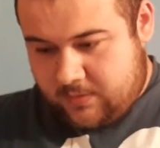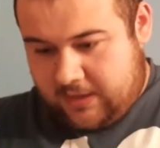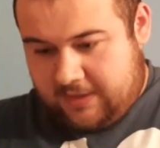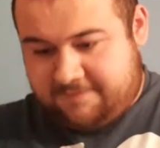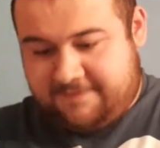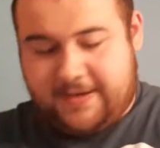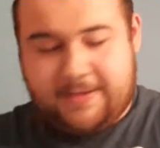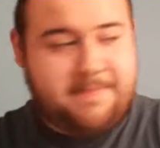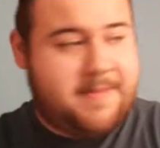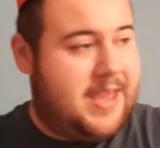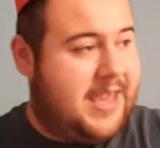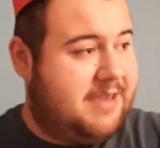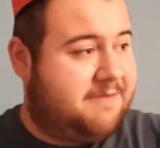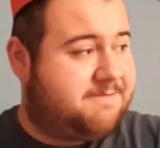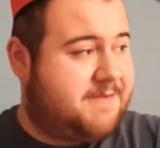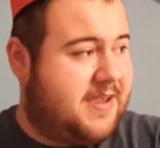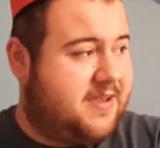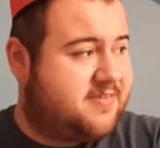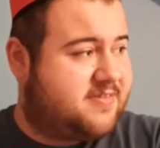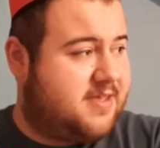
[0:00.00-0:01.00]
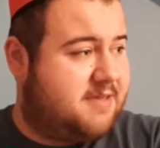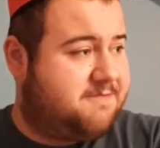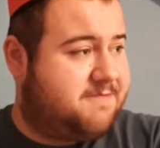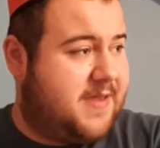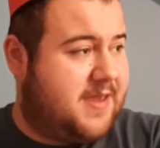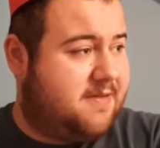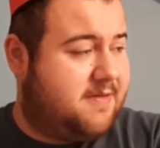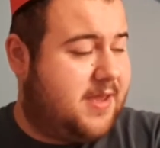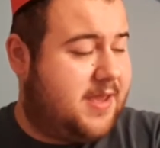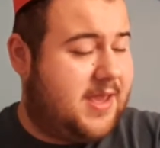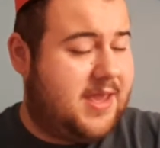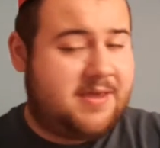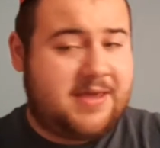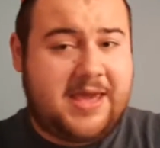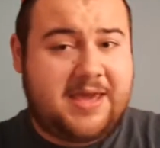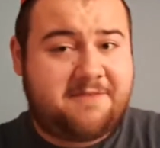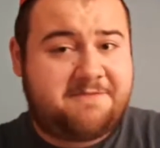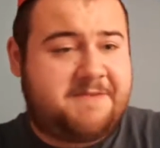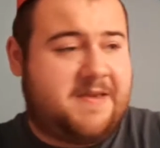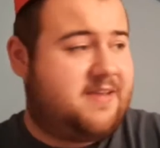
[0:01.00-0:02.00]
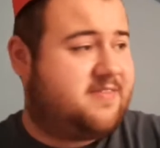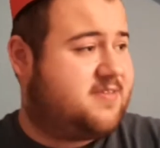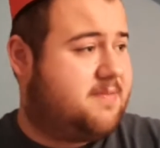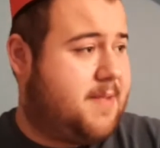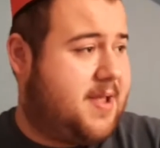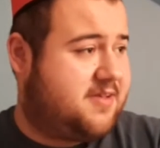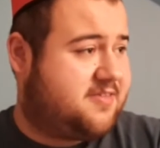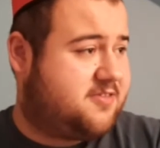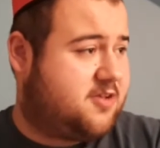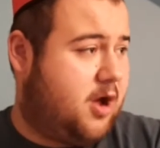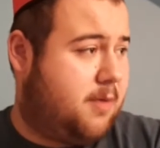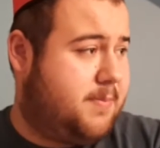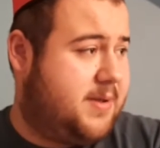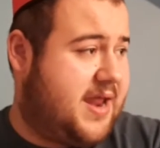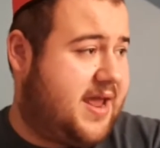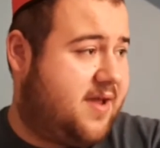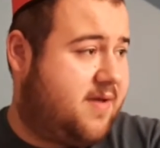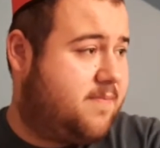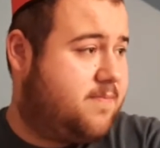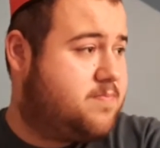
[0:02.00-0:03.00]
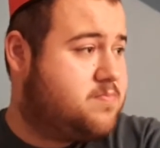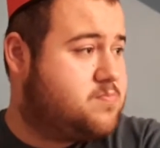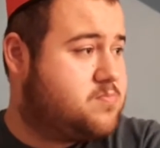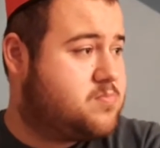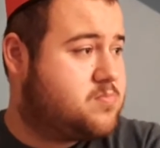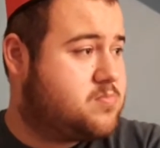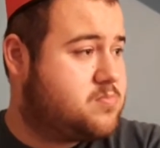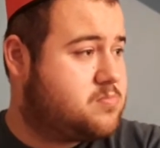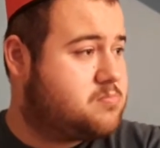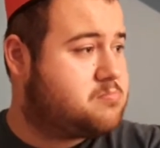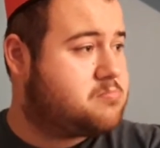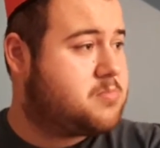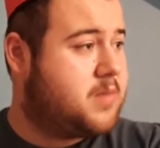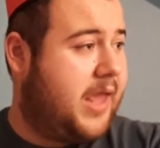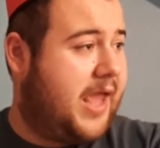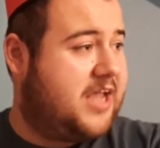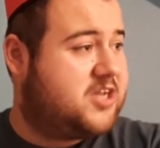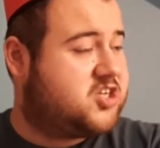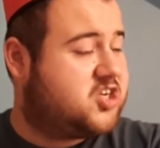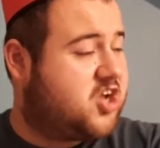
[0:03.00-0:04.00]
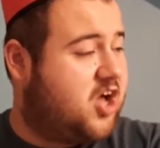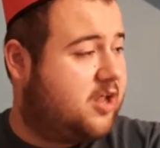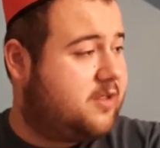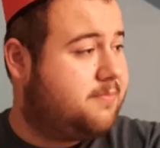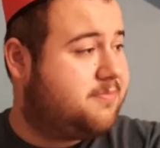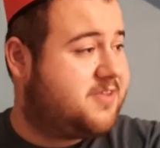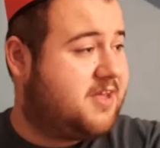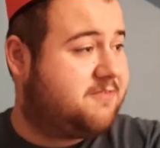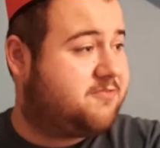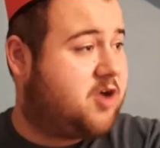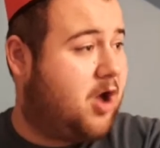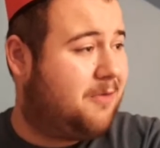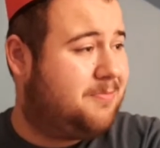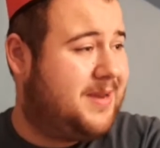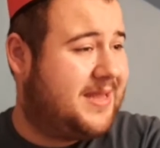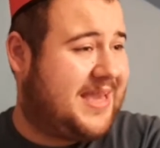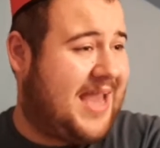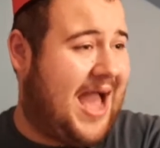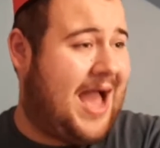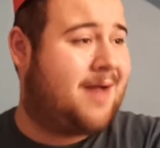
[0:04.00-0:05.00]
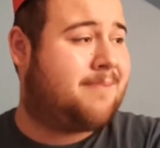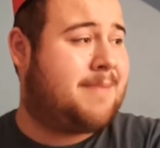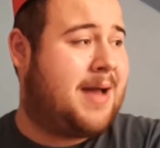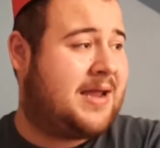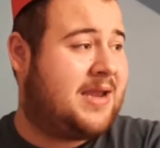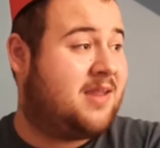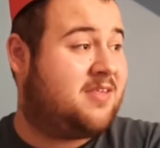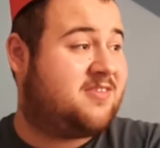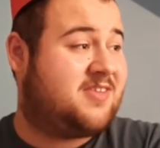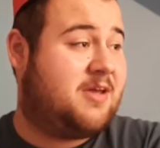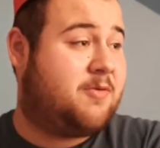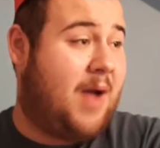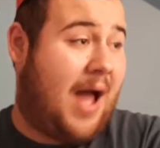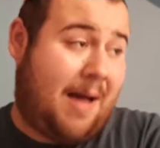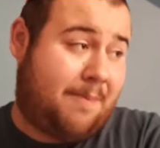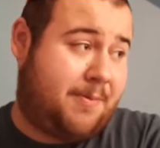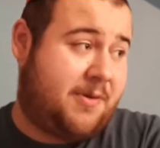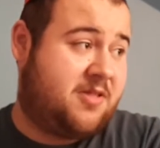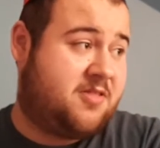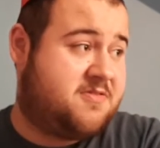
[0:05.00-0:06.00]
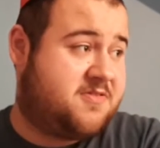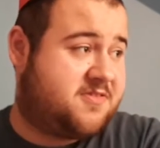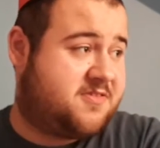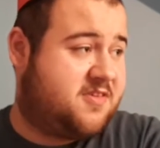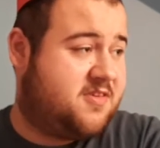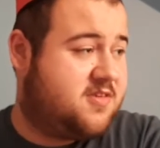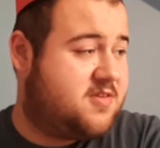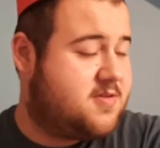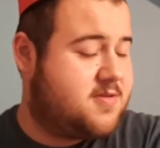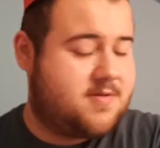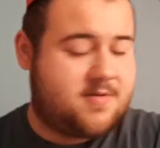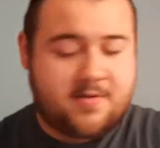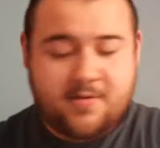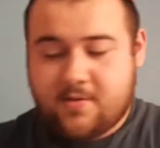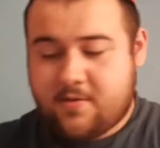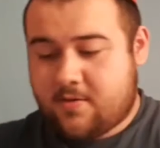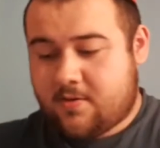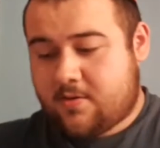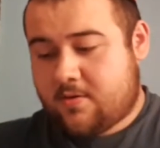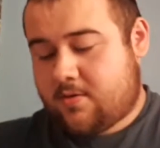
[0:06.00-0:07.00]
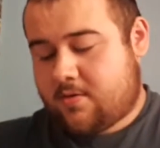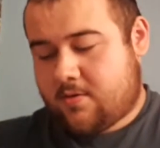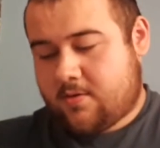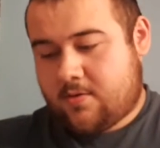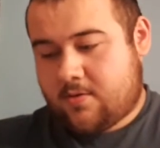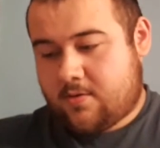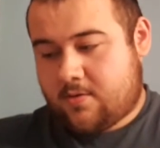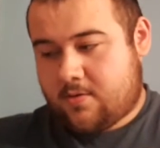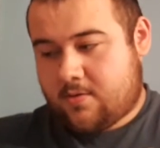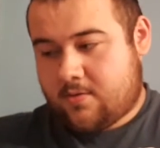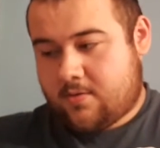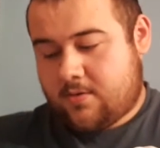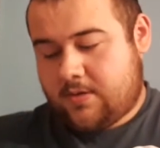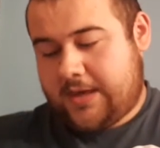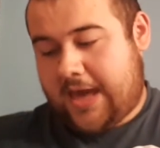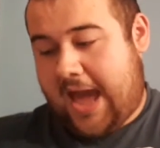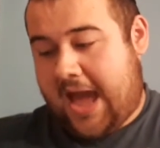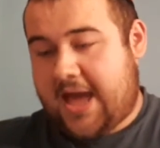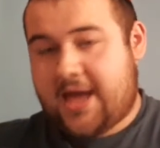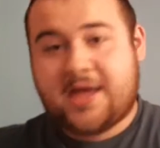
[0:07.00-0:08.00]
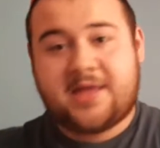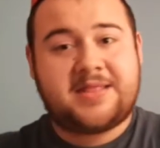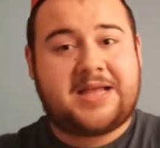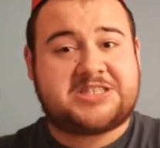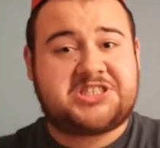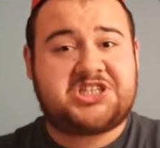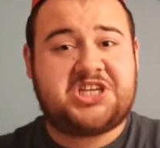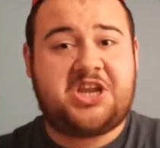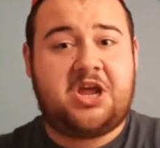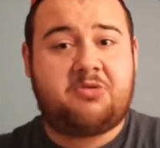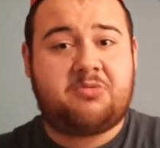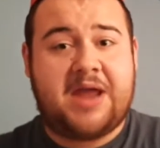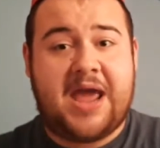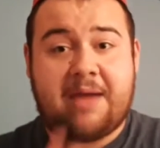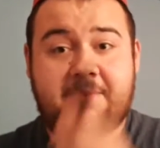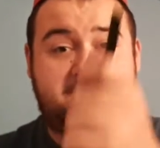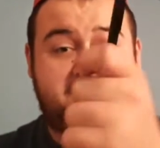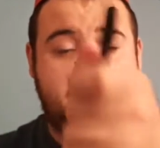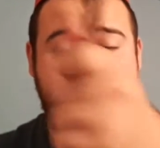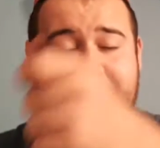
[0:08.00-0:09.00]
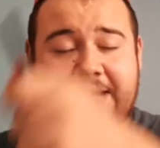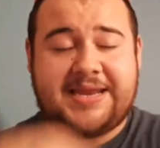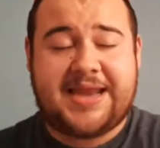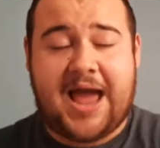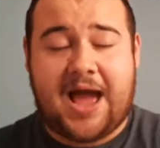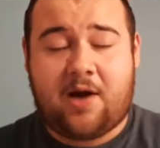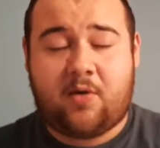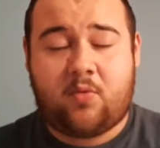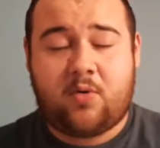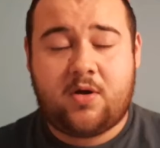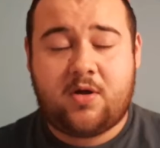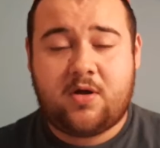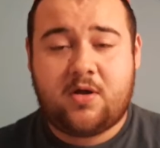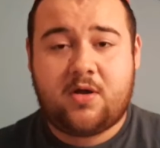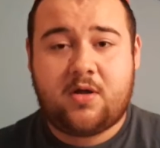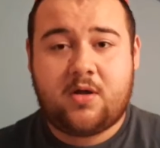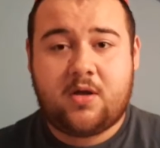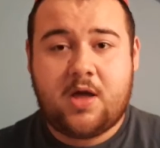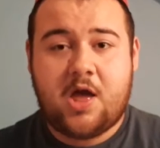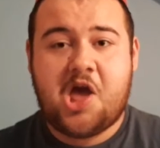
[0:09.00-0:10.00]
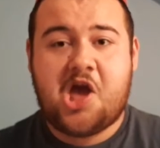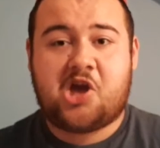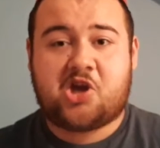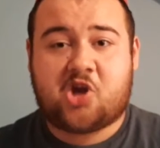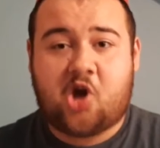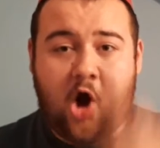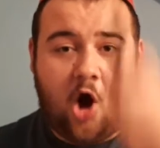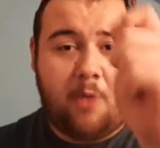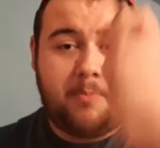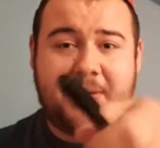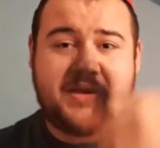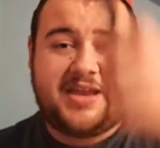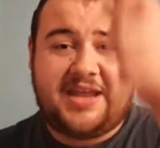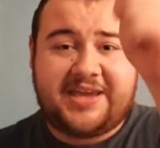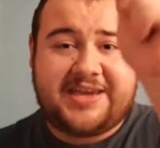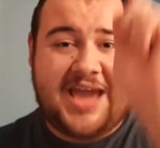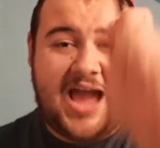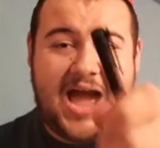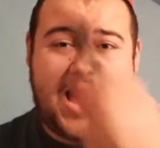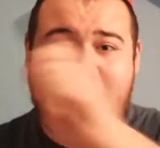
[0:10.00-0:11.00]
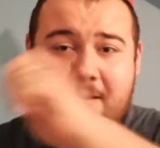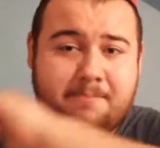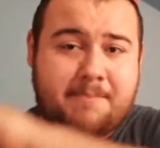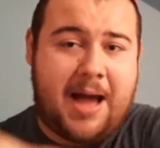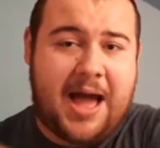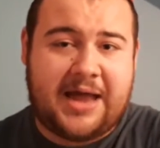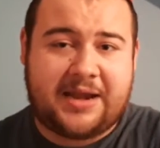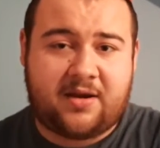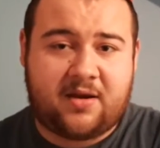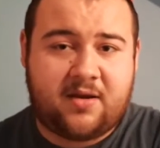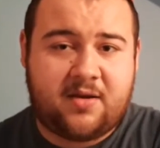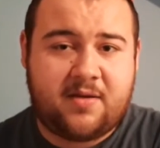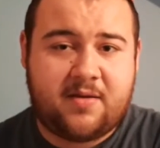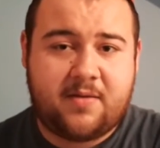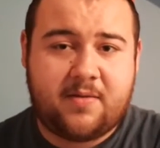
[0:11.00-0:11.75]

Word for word: If he, he thinks if he, he thinks he makes comedy, he should call himself Comedy Catman and see what happens. Yeah, that's your new name for me now. Comedy Catman.